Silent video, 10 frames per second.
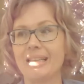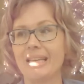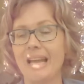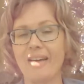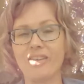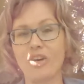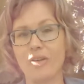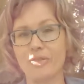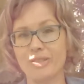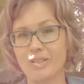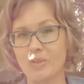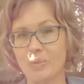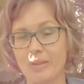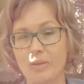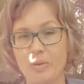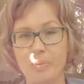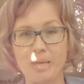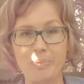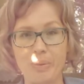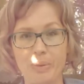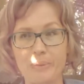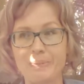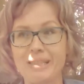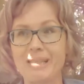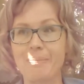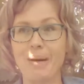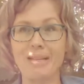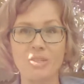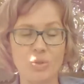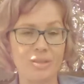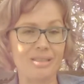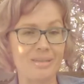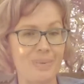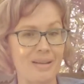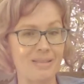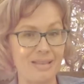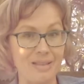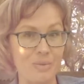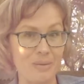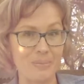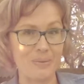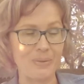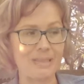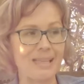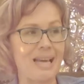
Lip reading: in having conversations with other people, my story inspires other people.